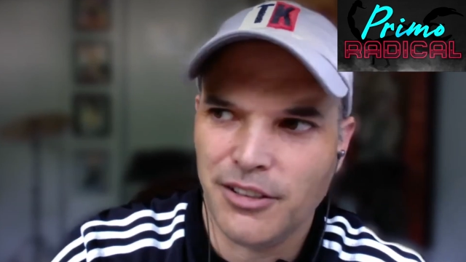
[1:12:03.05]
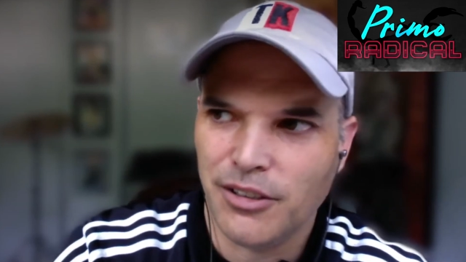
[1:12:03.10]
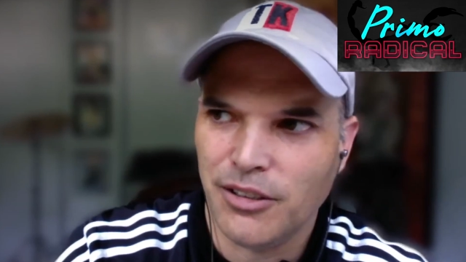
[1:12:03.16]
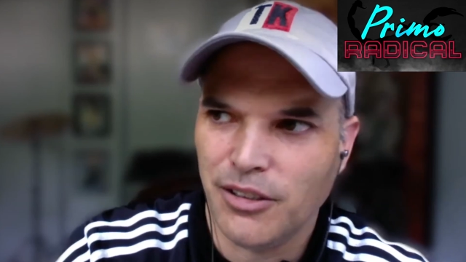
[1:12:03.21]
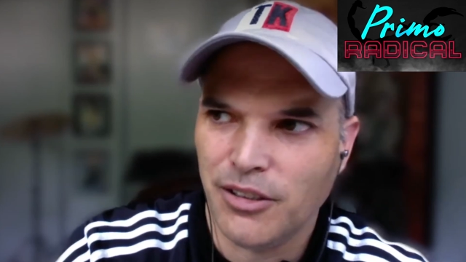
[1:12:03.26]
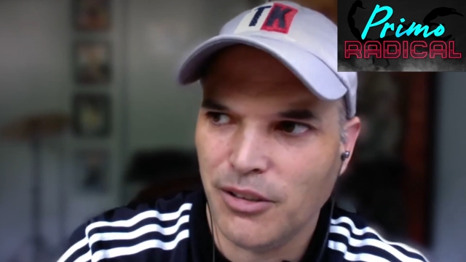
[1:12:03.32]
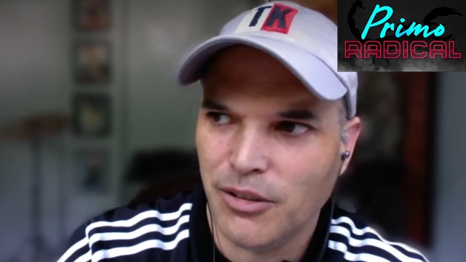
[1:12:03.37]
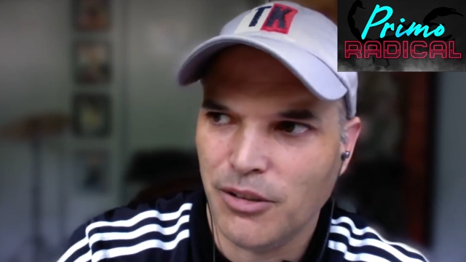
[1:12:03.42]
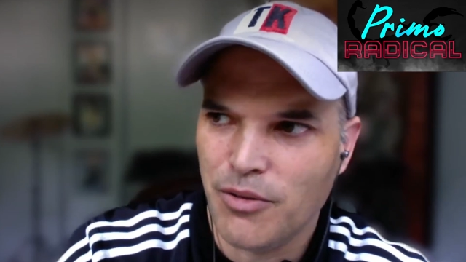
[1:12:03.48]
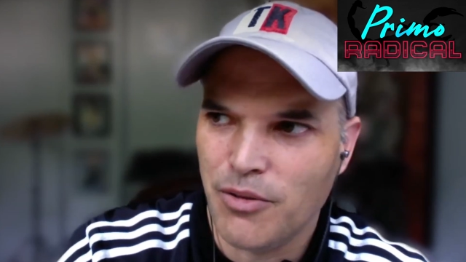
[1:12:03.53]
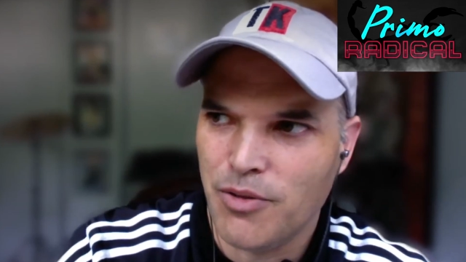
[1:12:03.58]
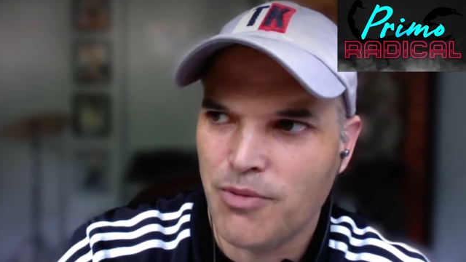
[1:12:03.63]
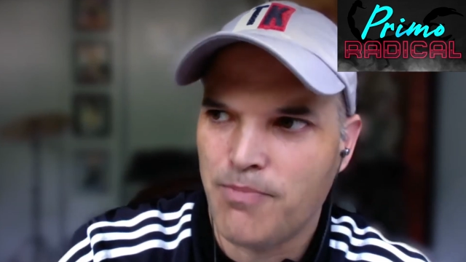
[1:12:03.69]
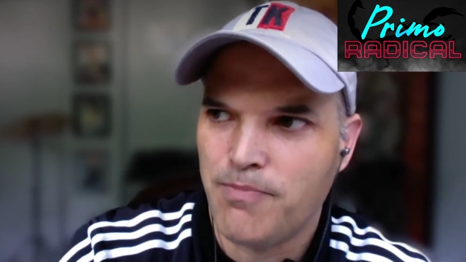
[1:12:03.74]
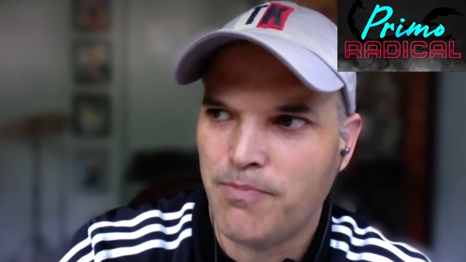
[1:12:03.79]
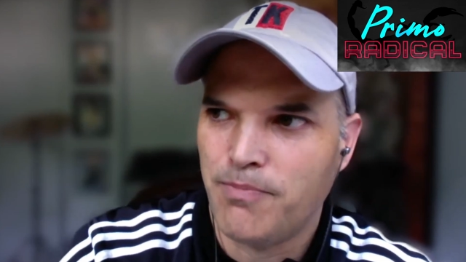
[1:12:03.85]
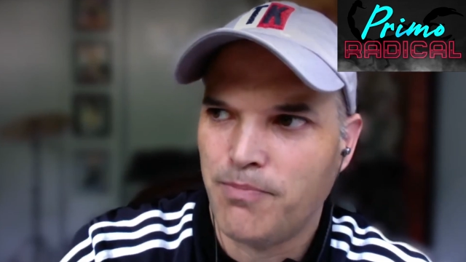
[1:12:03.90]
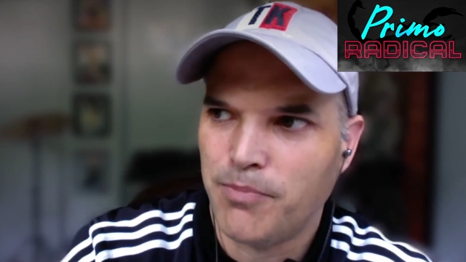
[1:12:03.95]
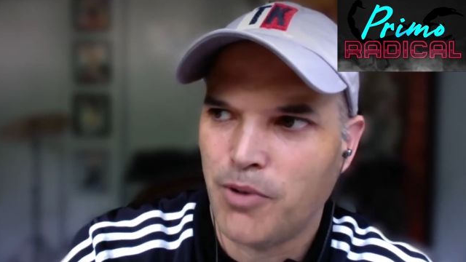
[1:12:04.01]
whose
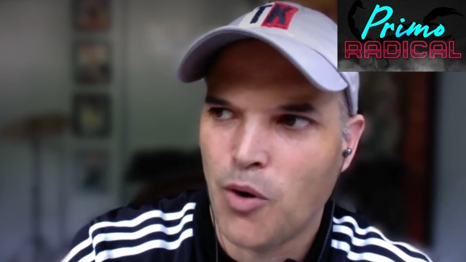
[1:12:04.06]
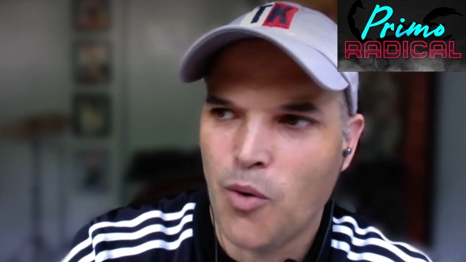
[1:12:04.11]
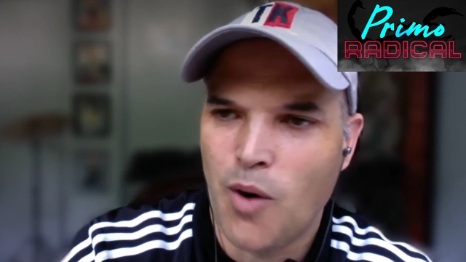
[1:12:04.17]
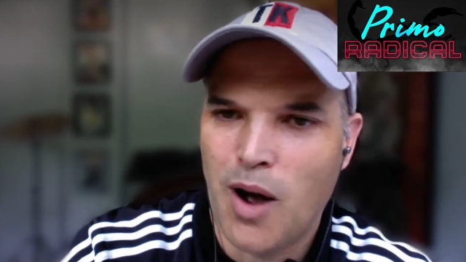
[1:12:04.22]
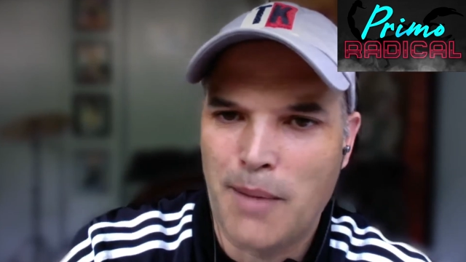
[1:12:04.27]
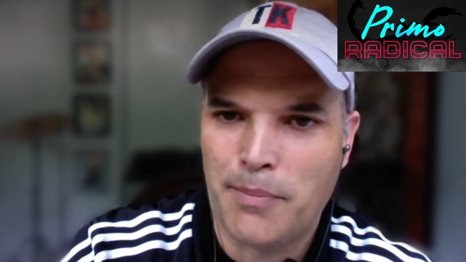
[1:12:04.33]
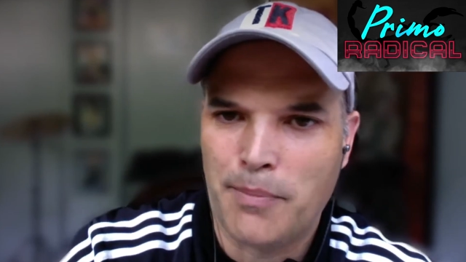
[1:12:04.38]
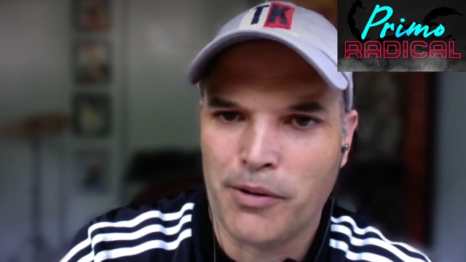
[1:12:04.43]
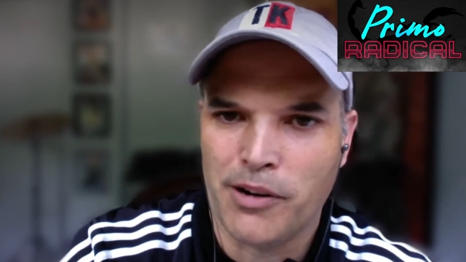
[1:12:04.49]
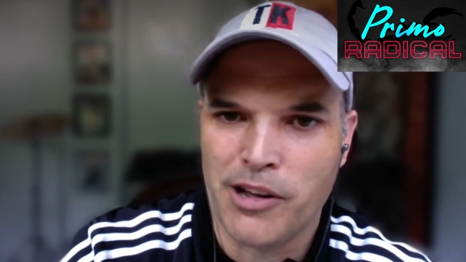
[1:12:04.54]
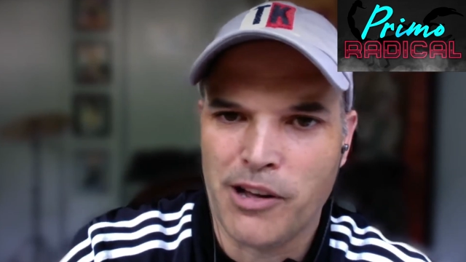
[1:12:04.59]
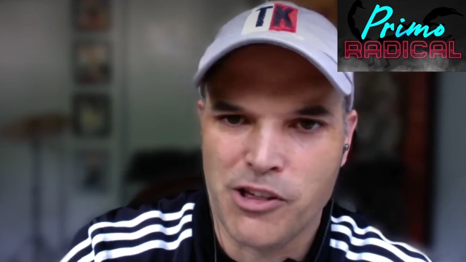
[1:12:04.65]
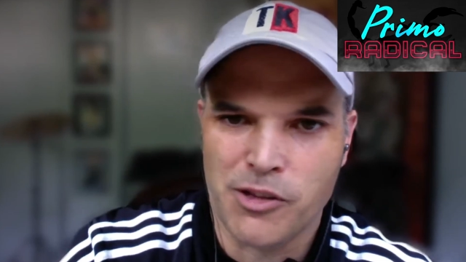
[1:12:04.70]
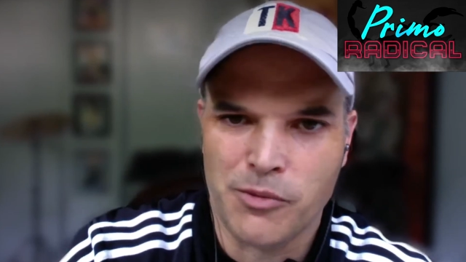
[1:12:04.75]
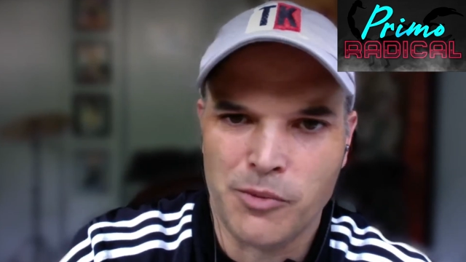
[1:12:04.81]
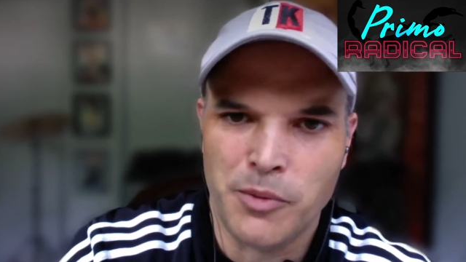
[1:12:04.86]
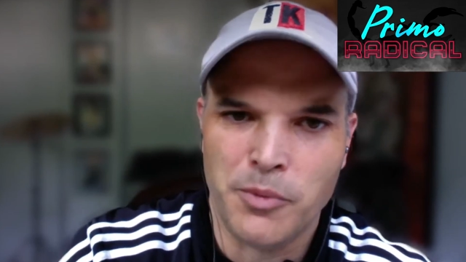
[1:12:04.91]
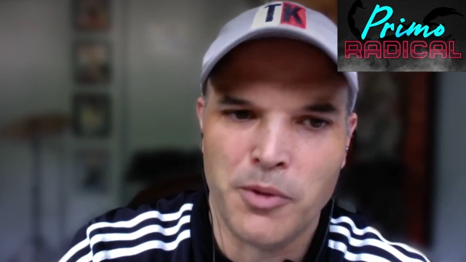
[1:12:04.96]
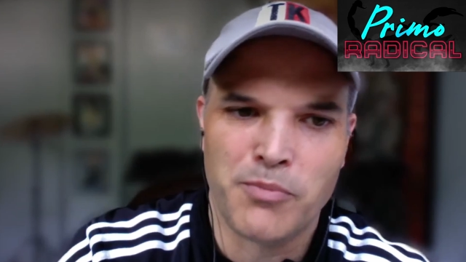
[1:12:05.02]

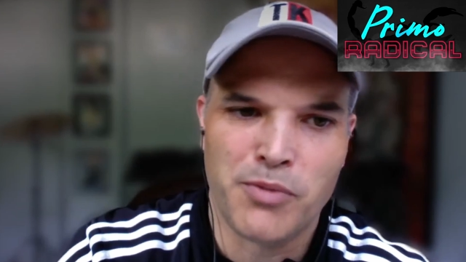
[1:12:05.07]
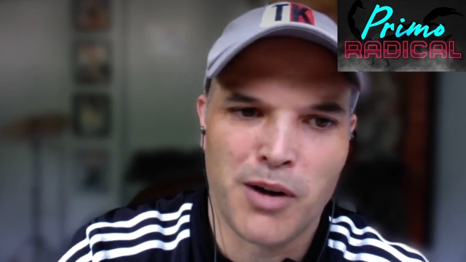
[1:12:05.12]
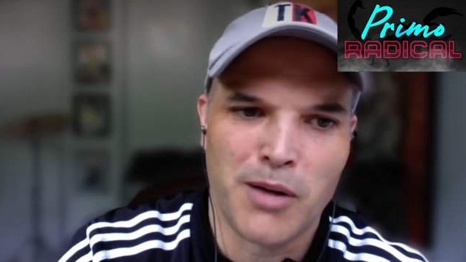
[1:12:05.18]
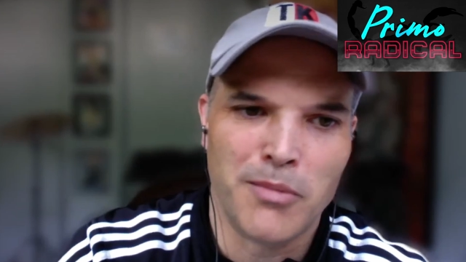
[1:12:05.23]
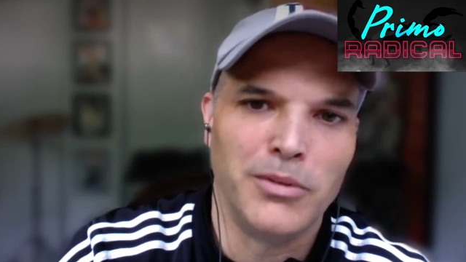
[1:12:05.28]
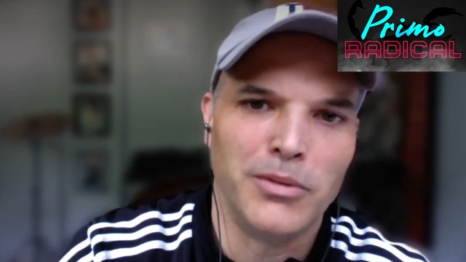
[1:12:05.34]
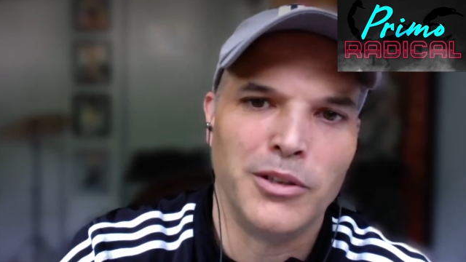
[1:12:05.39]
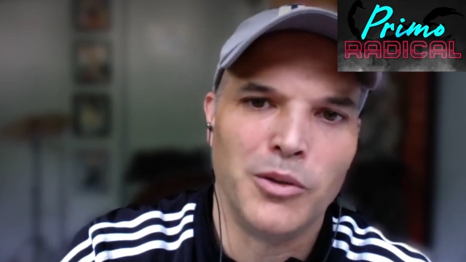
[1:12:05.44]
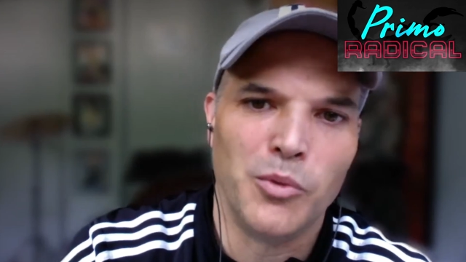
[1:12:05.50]
cooperation we would probably